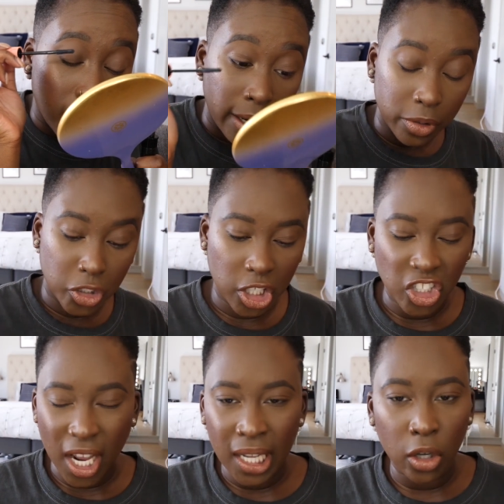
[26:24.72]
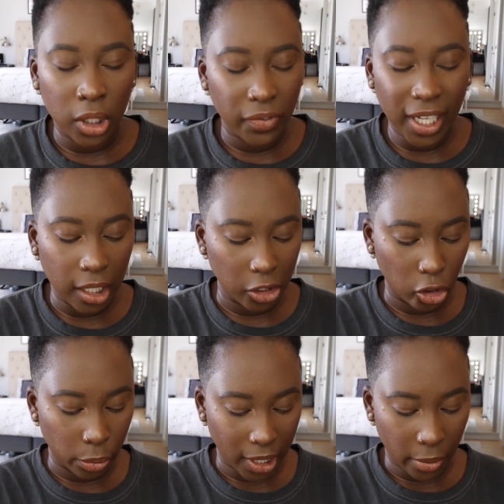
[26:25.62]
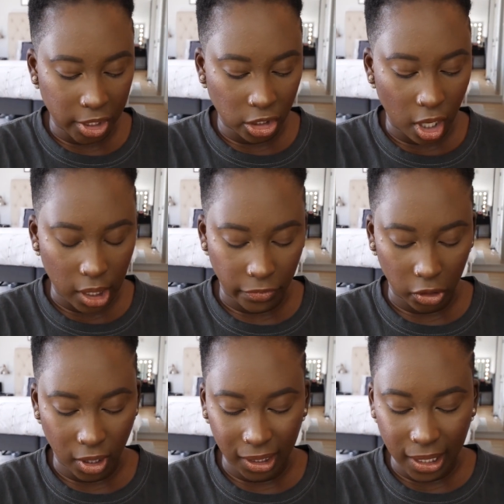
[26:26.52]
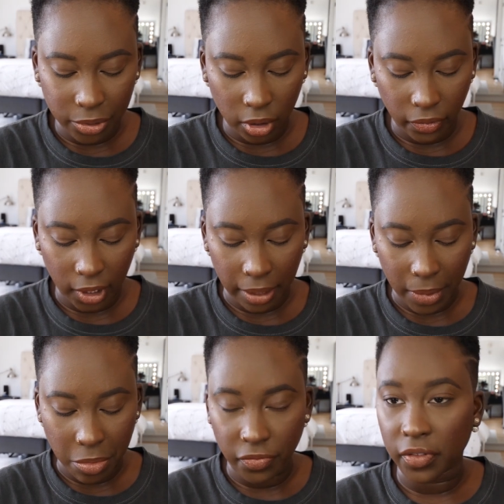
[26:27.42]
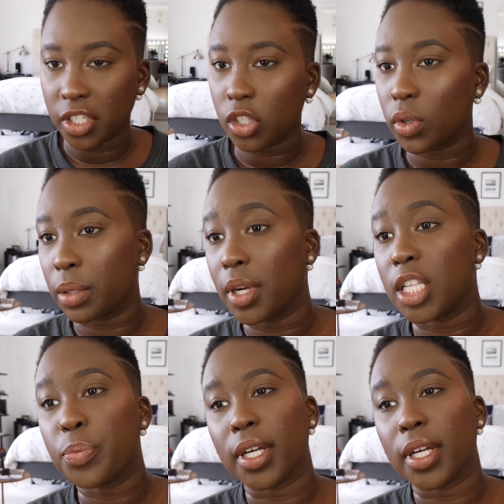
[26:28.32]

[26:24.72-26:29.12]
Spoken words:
I was chit-chatting only for like a little bit. I wasn't talking for long. I think I was only for like maybe 15-20 minutes.